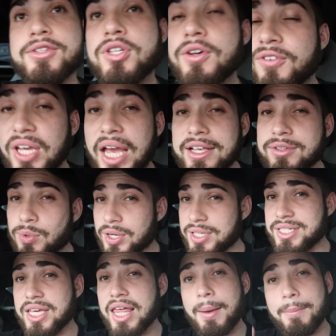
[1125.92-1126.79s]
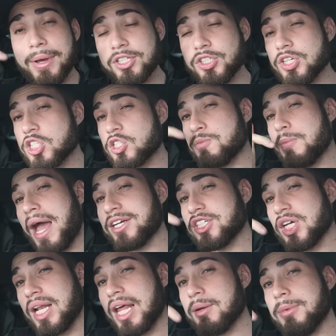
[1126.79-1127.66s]
So if you guys want to see that, make sure to
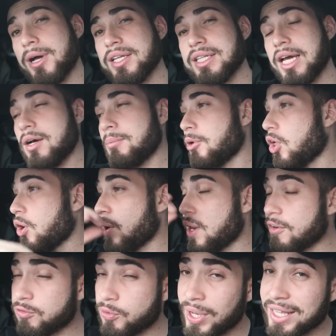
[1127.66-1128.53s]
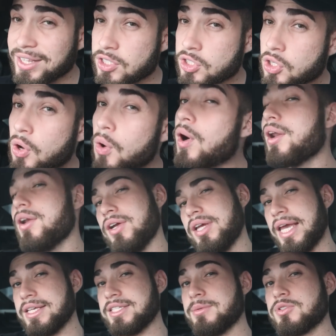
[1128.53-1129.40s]
smash that like button down below. And if we hit two
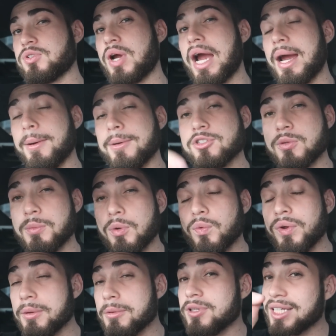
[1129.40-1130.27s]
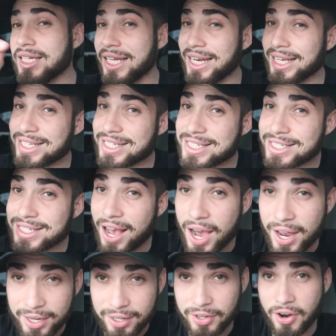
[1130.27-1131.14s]
hundred K subscribers, we'll be rebuilding an
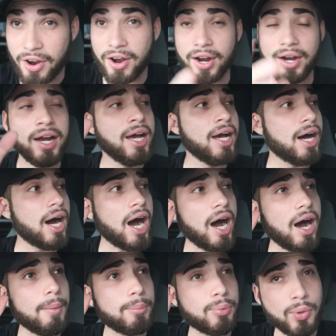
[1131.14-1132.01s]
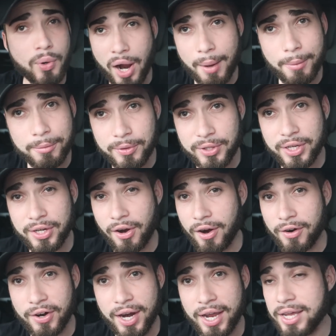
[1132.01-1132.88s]
exotic car, um, probably an
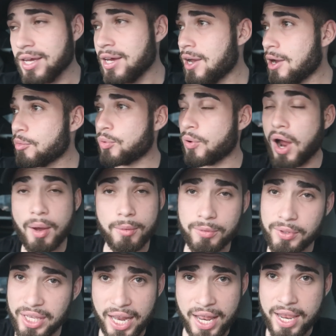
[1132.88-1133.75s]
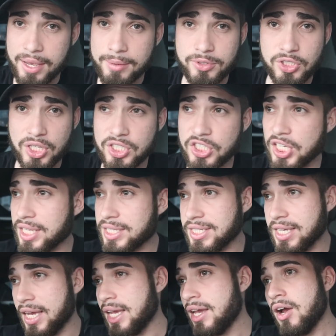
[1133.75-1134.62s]
R eight, probably A M G G
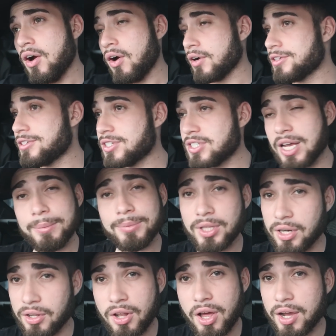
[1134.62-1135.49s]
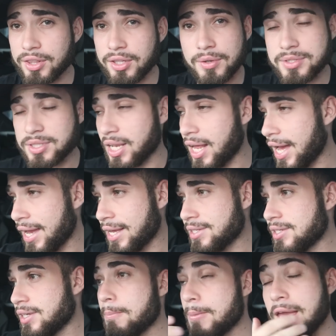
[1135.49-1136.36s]
T, or something along those
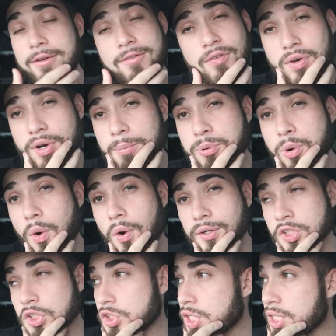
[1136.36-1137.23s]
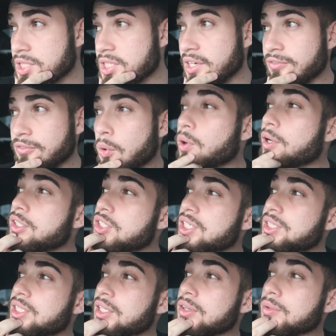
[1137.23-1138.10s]
lines. Maybe even a Porsche G T four,
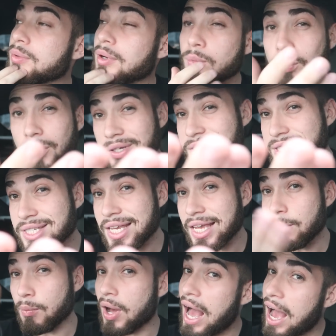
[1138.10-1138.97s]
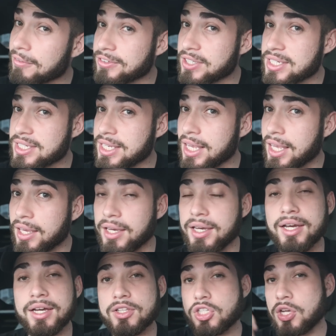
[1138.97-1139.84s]
G T three. We'll see. We'll have to see.
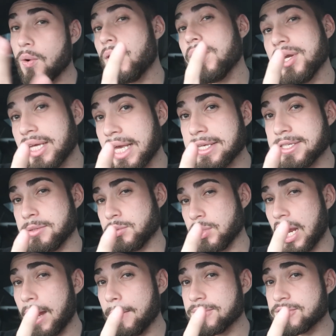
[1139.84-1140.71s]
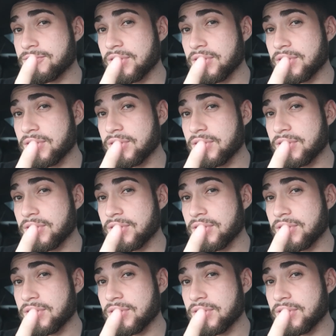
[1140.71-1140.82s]
two hundred K subscribers